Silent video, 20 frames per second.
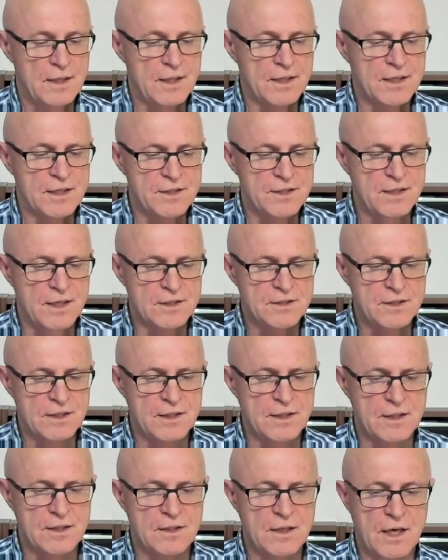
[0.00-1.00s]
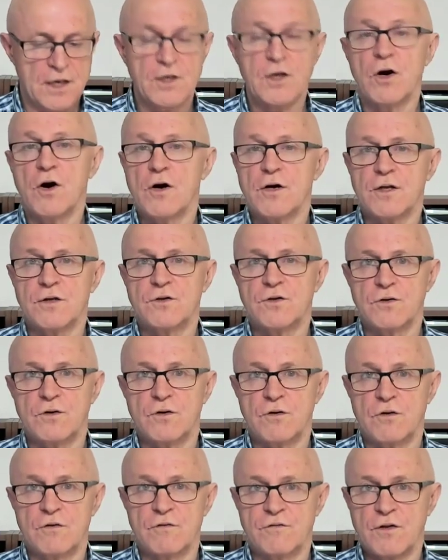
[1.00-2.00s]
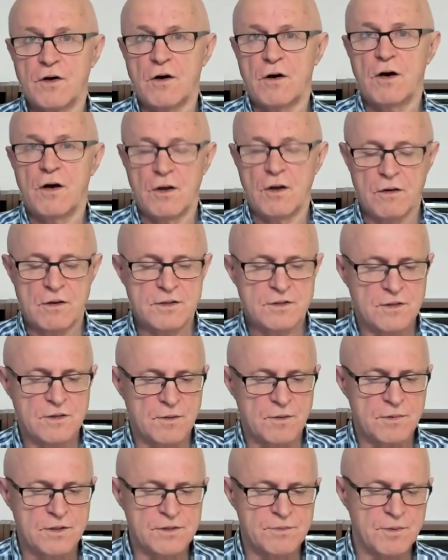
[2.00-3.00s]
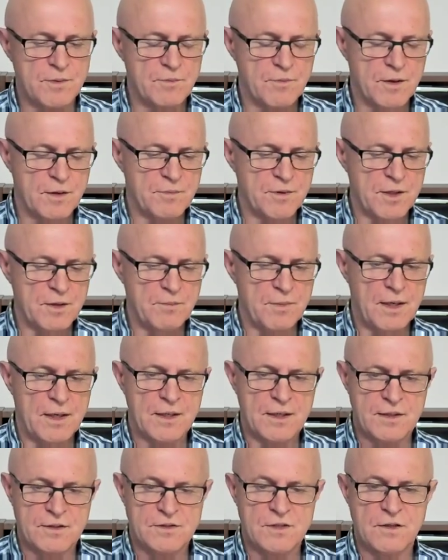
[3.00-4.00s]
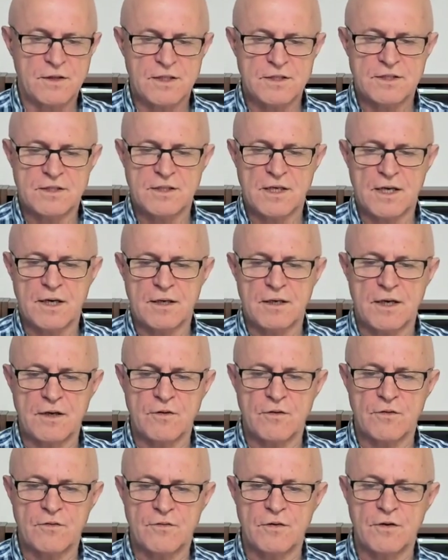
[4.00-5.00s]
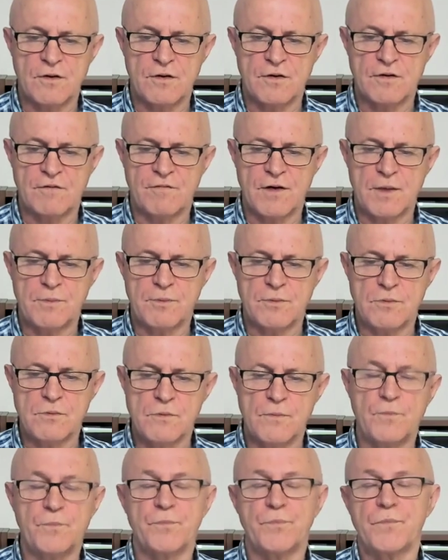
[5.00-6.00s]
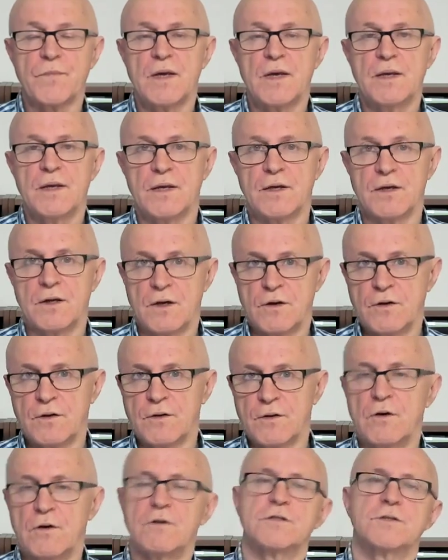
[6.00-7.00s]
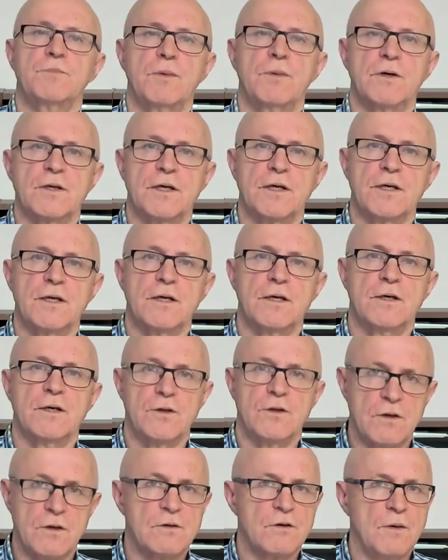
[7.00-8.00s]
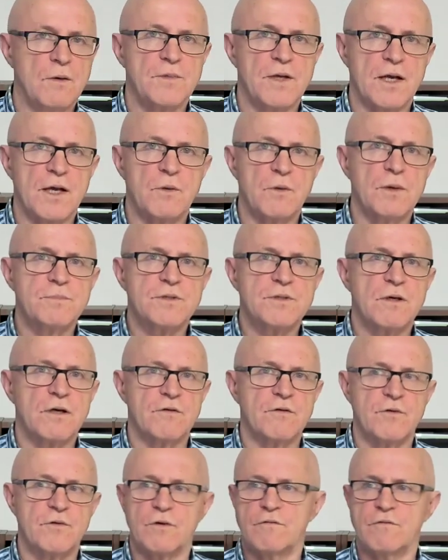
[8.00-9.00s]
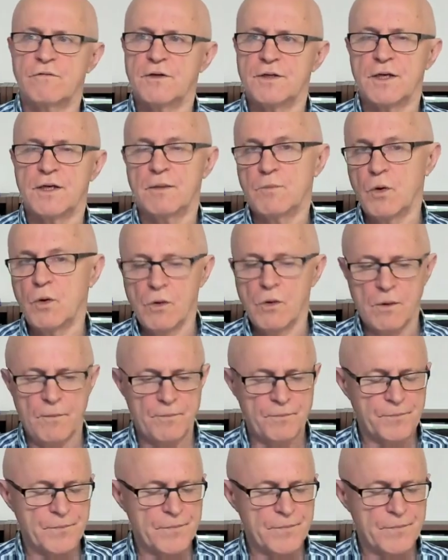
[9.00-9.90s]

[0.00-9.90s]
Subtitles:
conducting a guided tour of the highlights of the Brisbane property market. So that's Saturday the 13th of April. Go to the hotspotting.com.au website if you want to find out more.